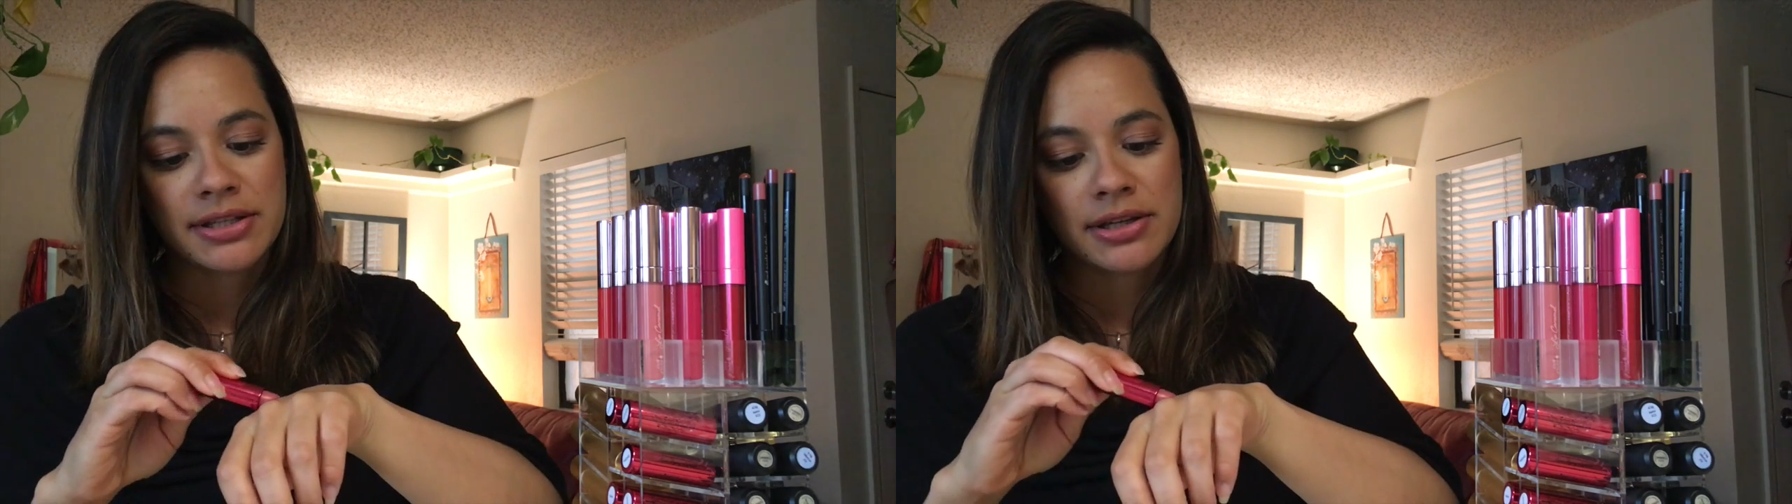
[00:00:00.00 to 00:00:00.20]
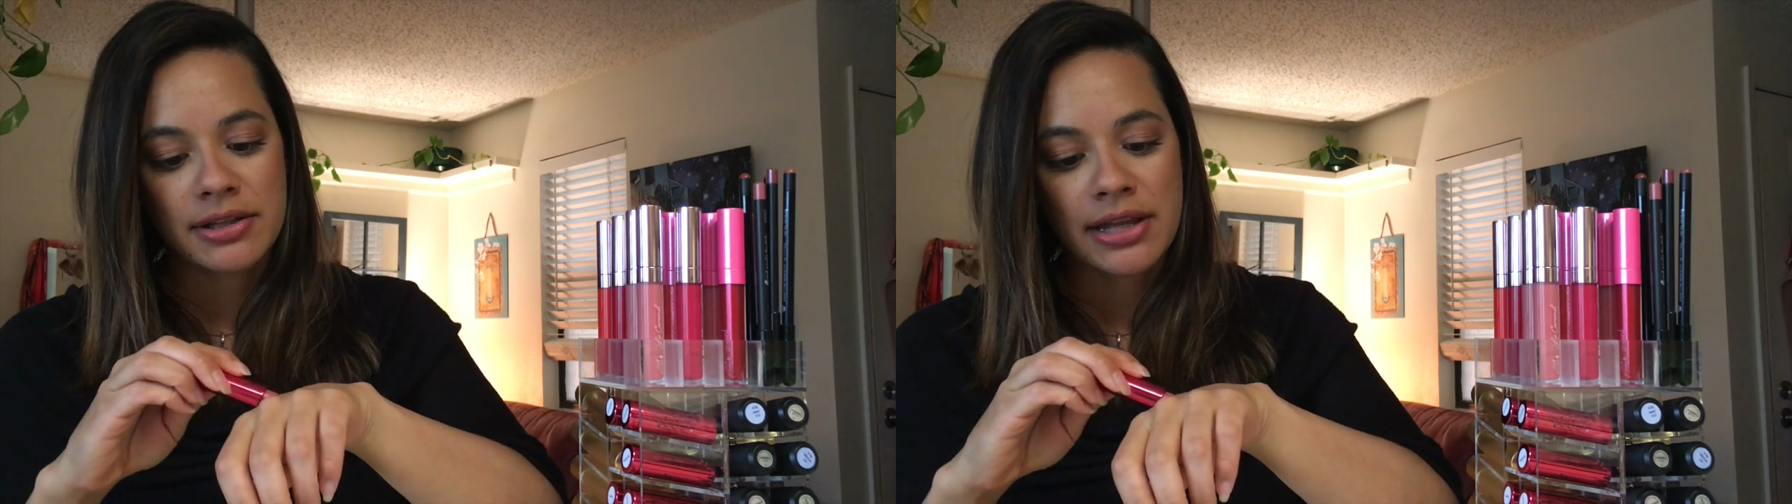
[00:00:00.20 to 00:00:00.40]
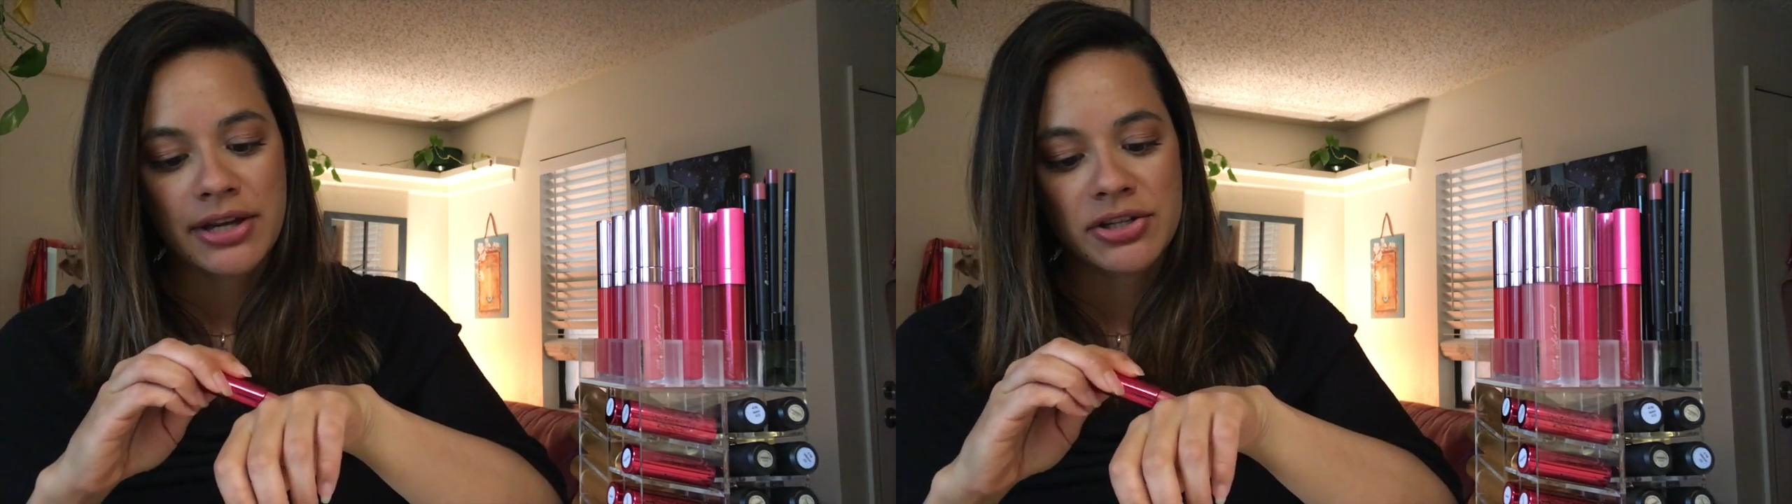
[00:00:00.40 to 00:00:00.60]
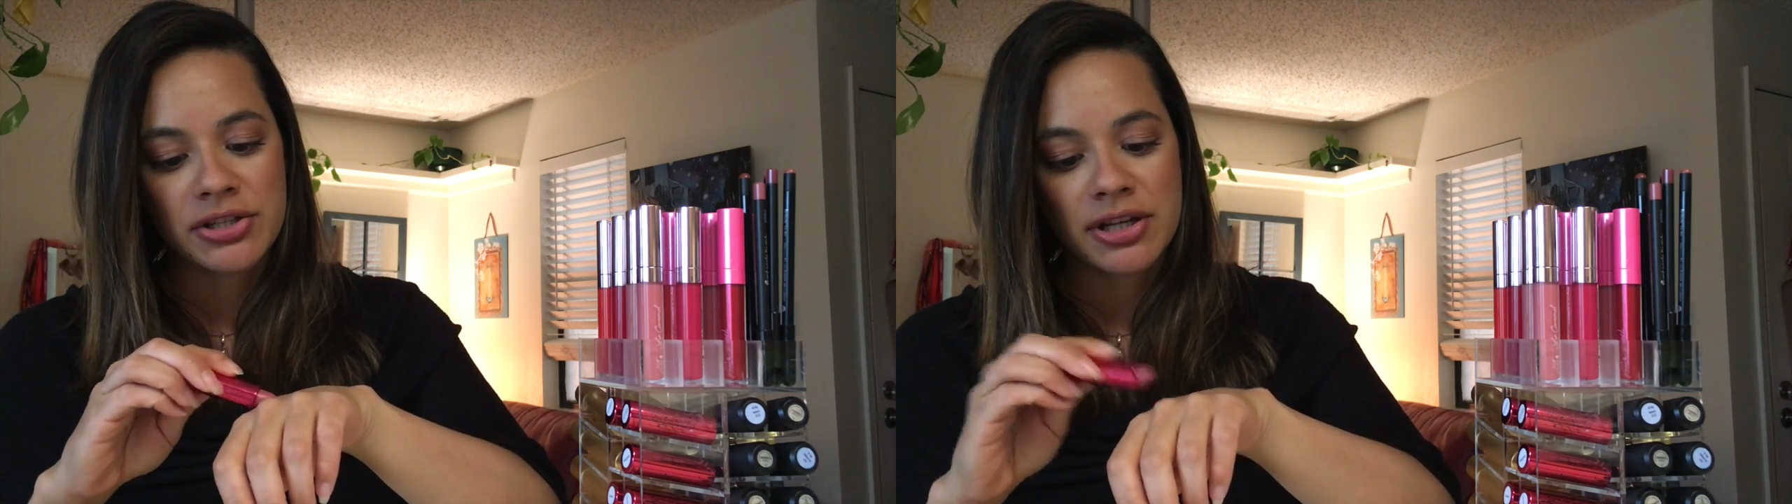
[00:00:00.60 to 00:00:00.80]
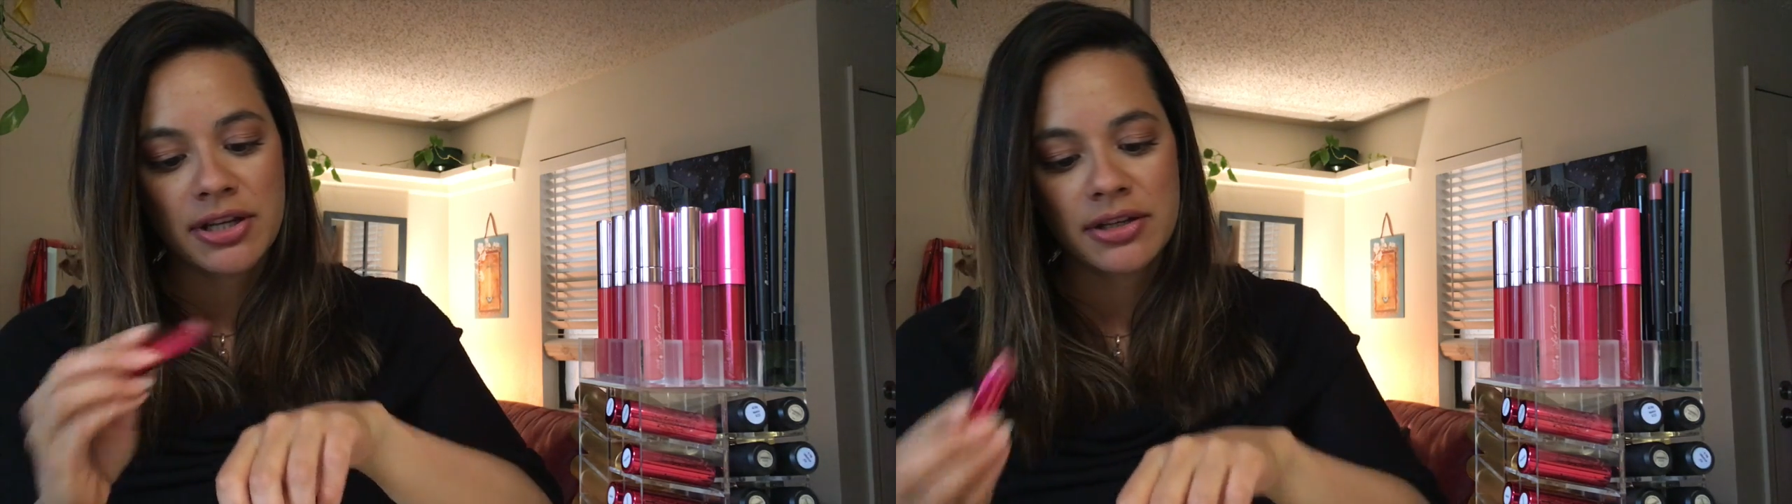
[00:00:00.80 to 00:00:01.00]

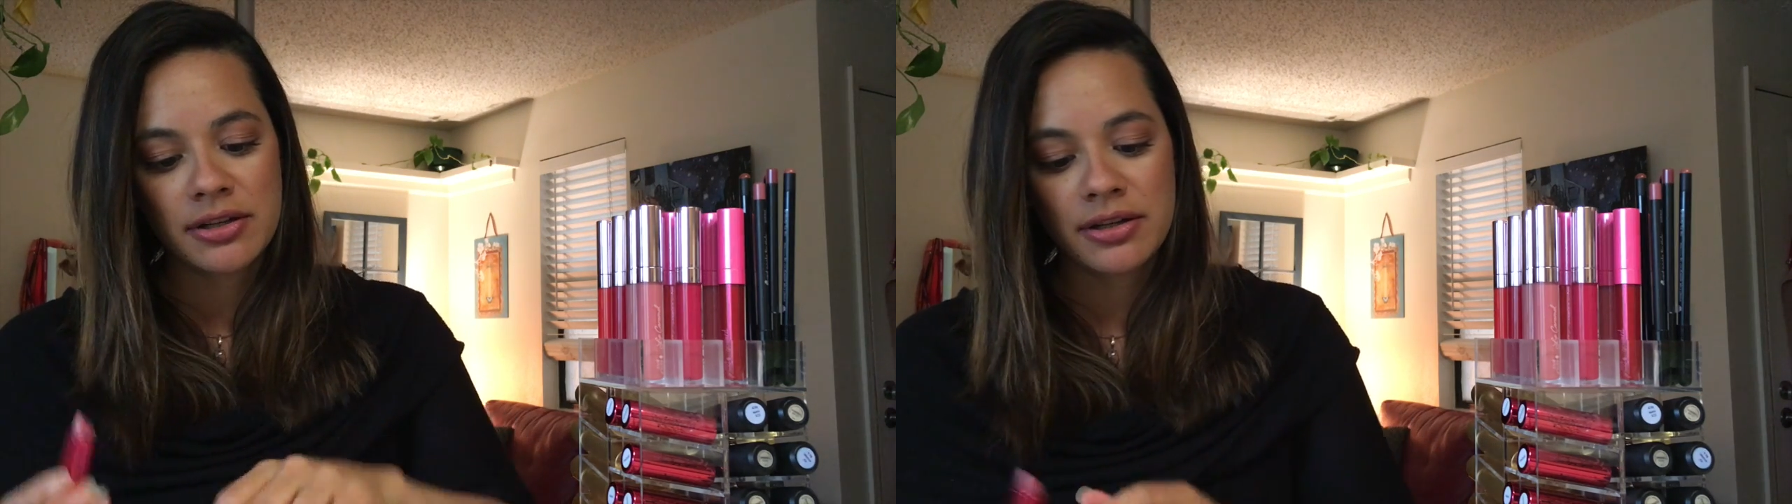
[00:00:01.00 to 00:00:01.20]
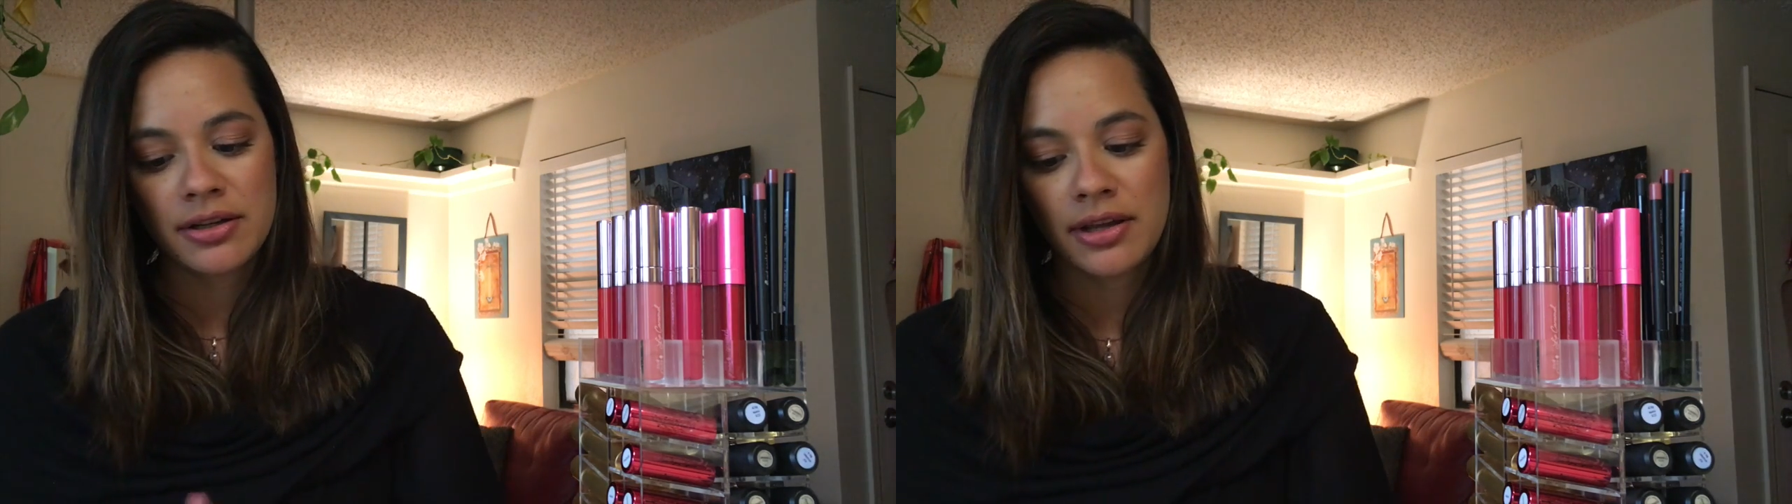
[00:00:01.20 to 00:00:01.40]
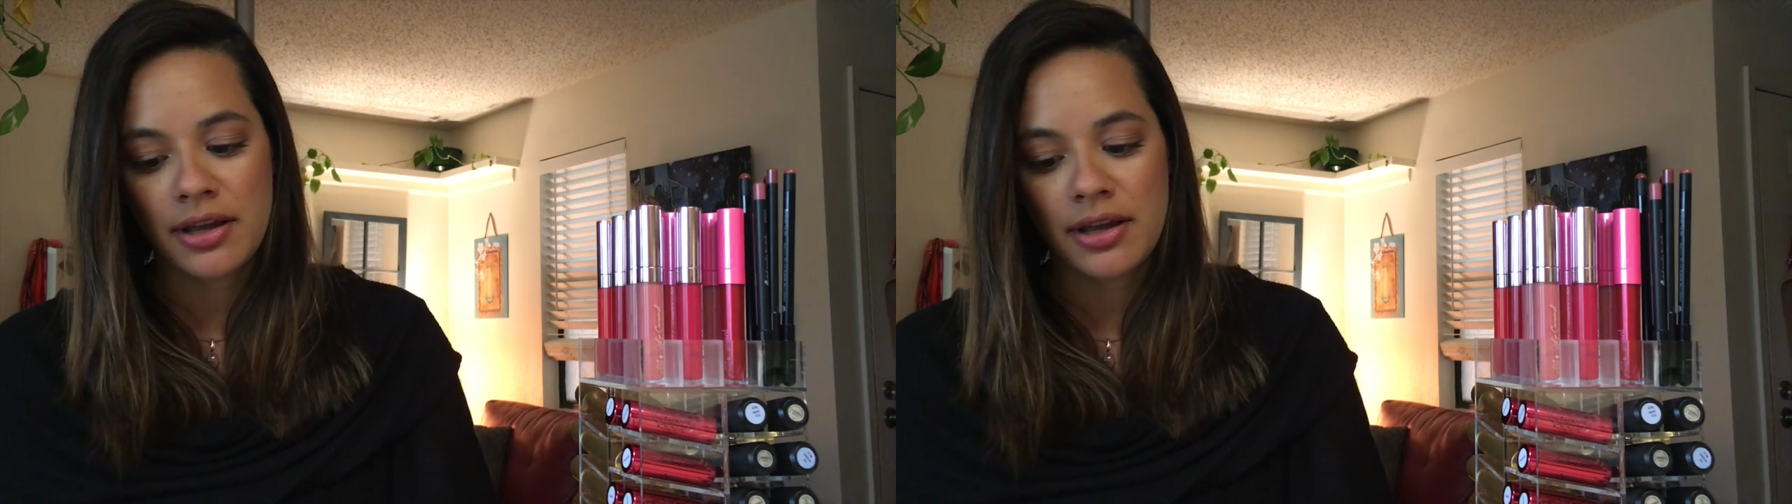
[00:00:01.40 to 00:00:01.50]
collection.